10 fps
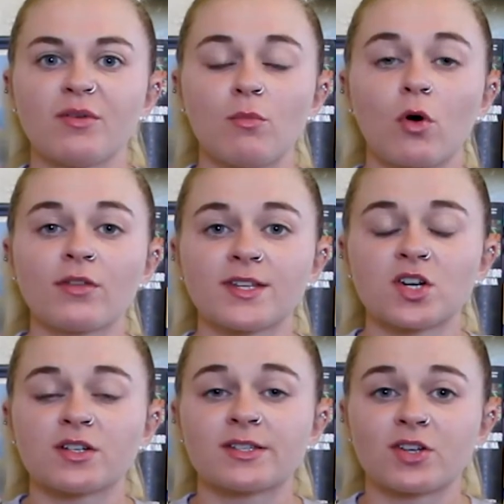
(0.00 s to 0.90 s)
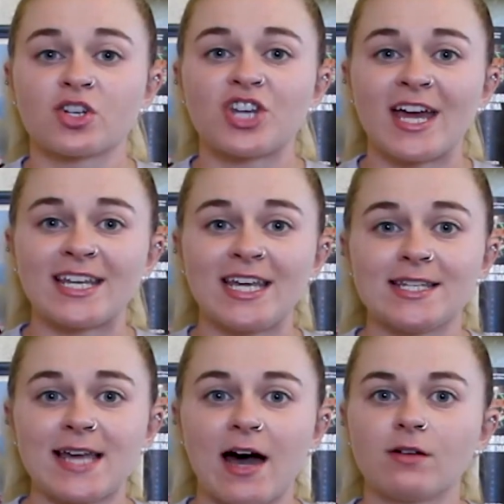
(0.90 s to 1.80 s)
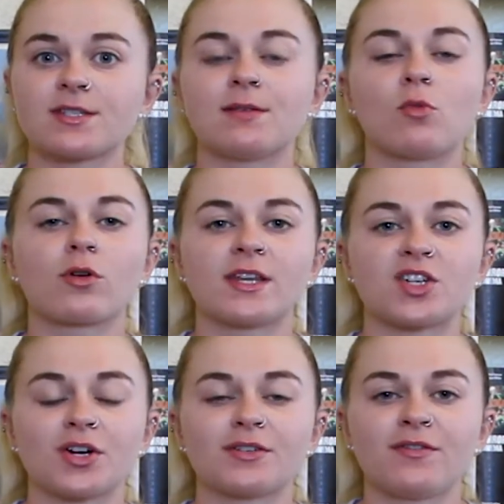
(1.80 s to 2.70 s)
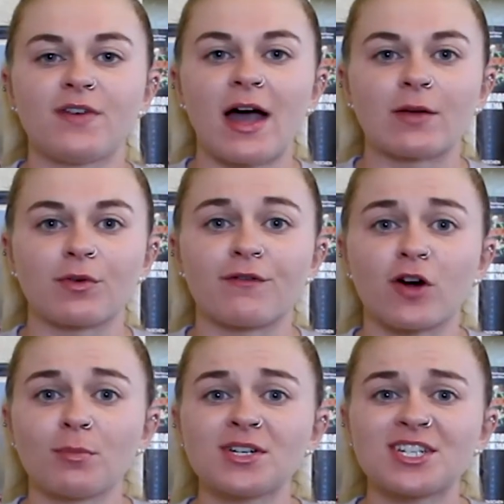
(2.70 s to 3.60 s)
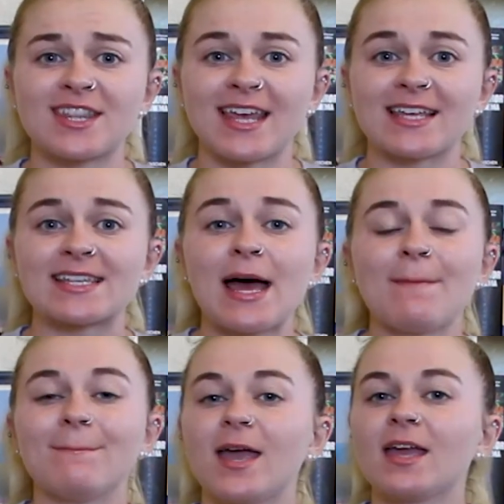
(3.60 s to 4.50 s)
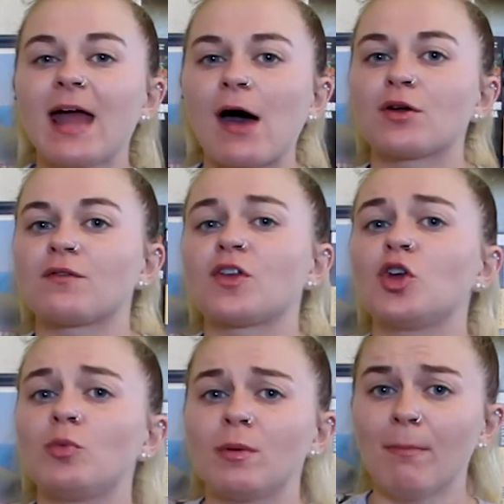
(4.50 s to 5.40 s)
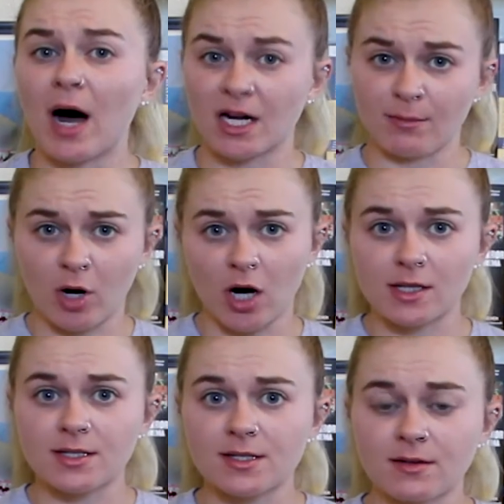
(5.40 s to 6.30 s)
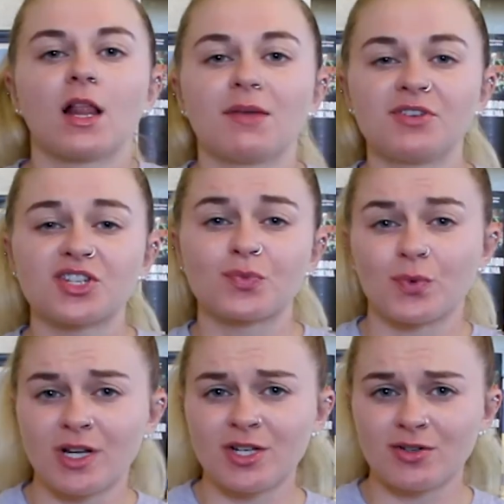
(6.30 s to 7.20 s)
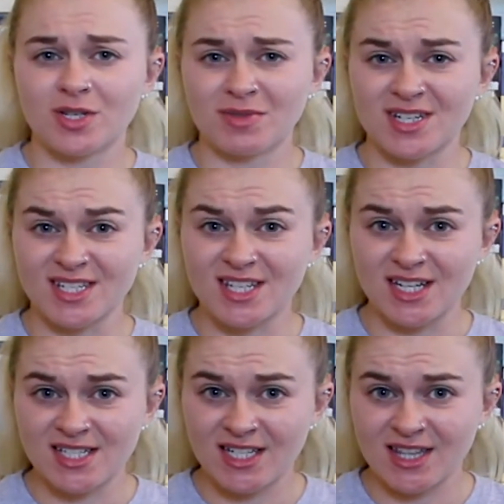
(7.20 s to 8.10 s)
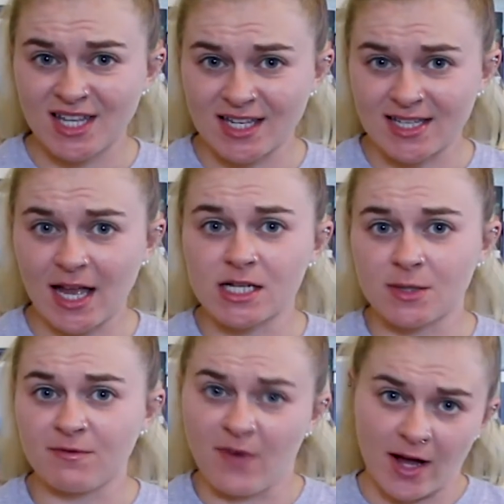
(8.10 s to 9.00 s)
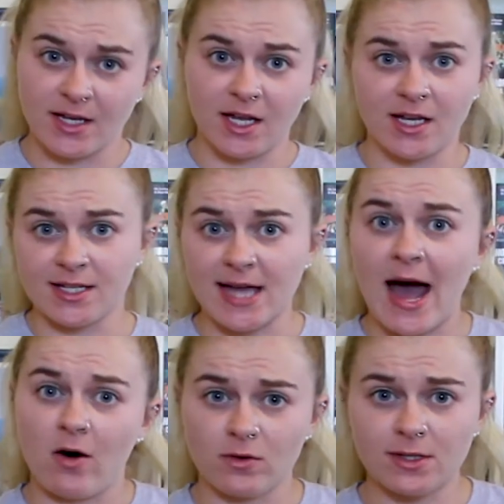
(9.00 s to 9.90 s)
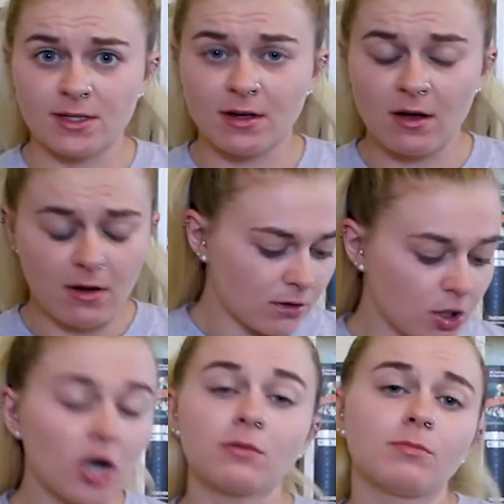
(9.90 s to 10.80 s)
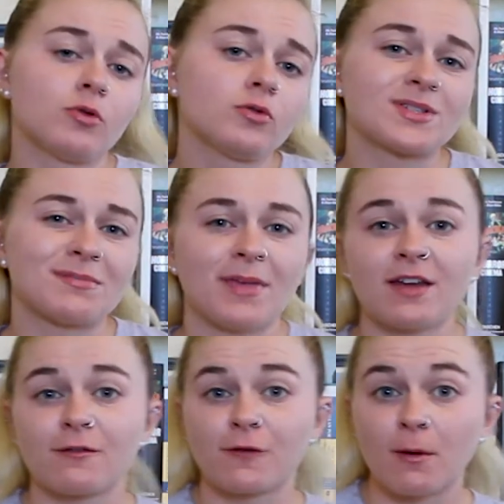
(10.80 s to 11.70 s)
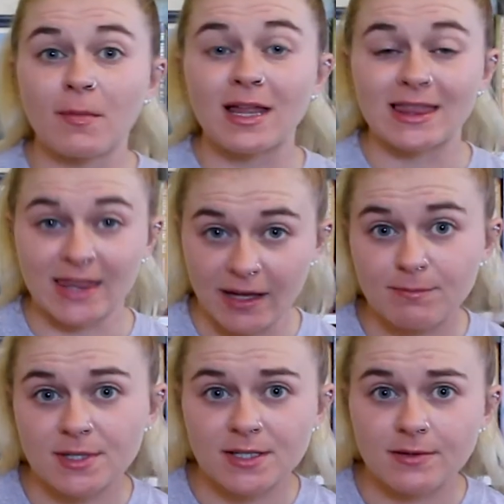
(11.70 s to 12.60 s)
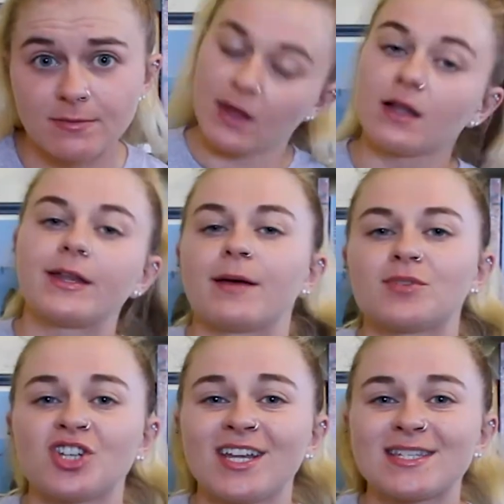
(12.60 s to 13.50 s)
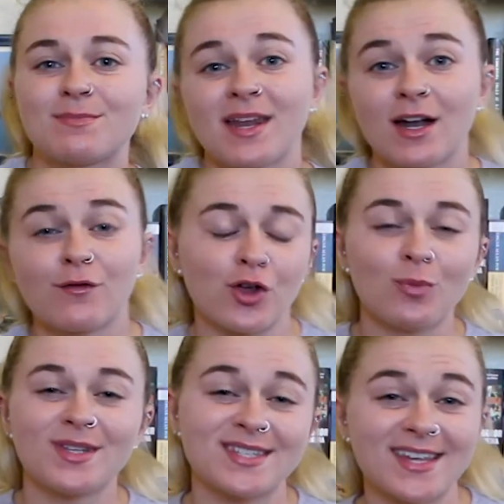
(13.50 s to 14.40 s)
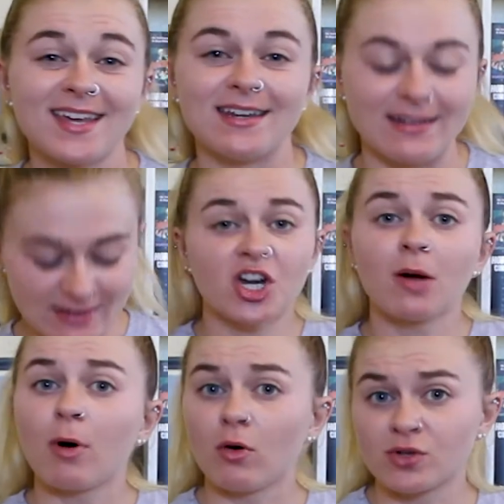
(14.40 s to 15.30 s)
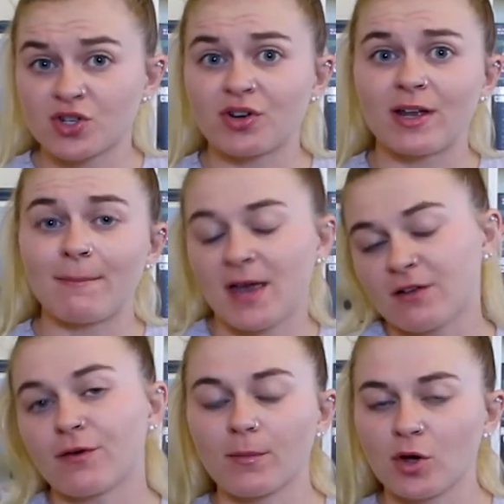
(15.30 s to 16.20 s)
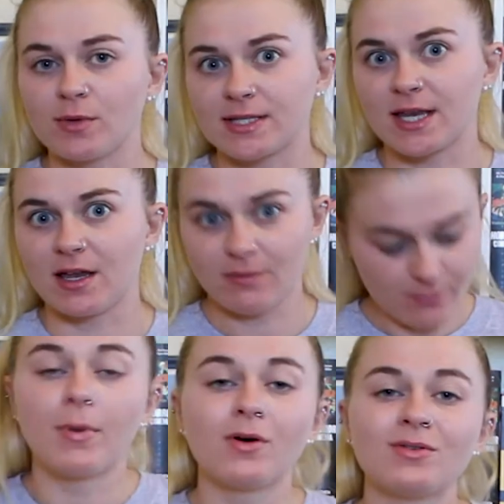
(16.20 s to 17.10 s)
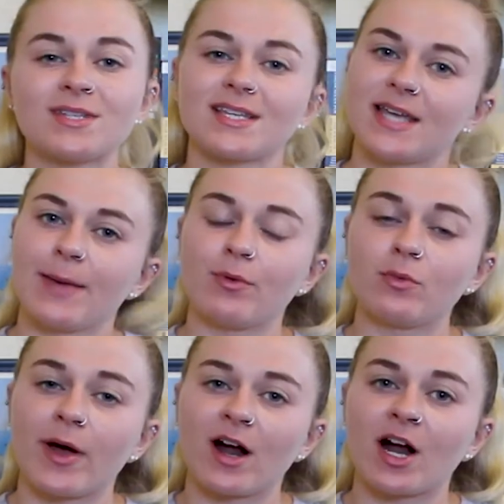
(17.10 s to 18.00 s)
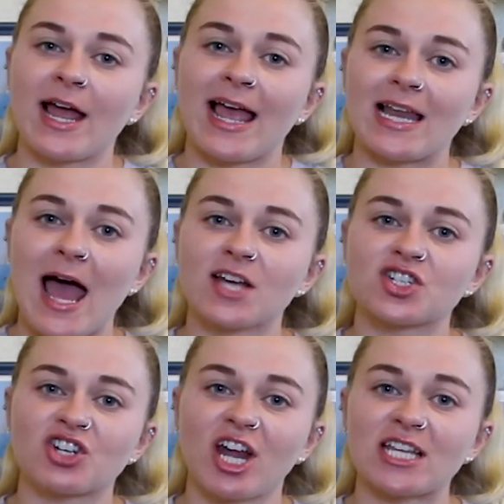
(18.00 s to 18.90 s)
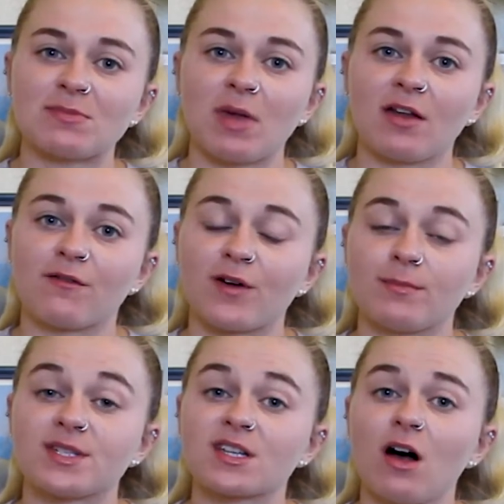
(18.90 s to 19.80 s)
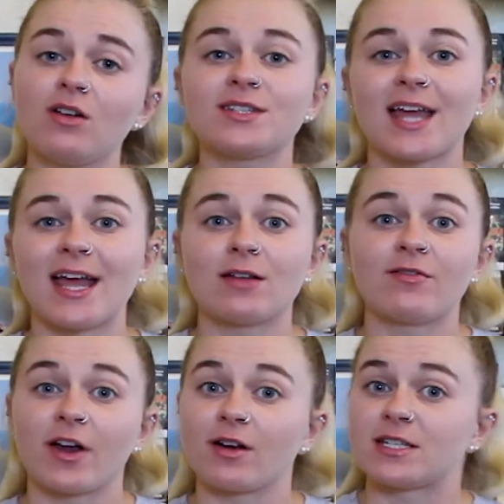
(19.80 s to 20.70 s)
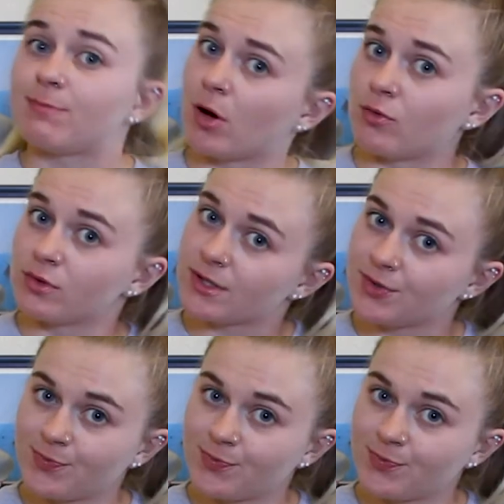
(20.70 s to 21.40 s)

The more they started to search Ed Gein's house, the more they started to find refurbished things made out of human body parts. Let me just read to you some of the disgusting things they ended up finding in his house. Curtain pulls made from lips. Lampshades made out of human skin. Chair upholstery made from human skin. Bowls, tableware, and ashtrays made from skulls and various bones.